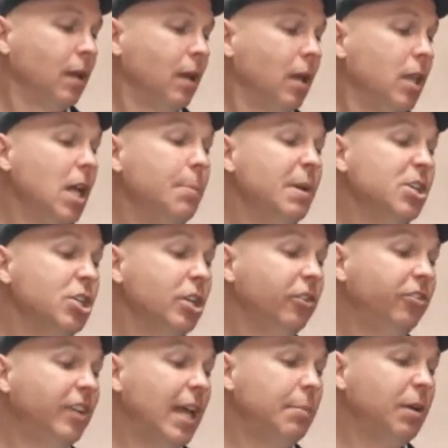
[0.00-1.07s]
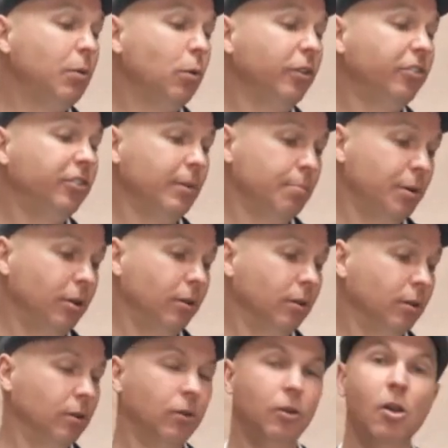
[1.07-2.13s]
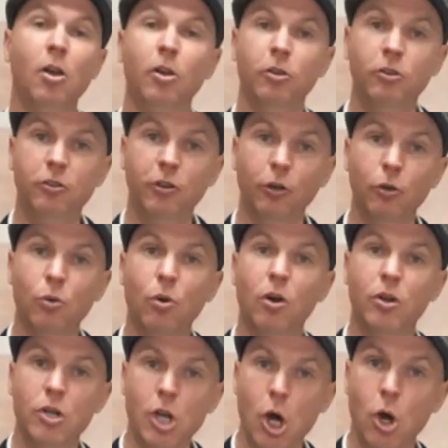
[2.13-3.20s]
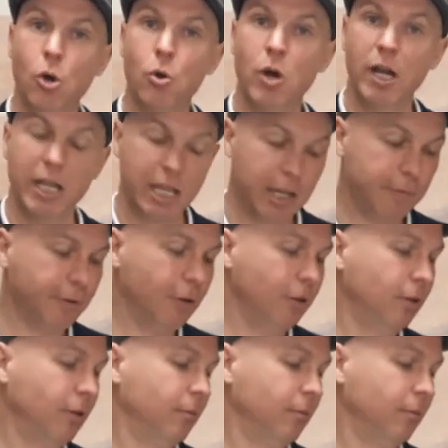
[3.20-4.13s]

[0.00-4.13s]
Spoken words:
Their mission statement was simple: do no evil.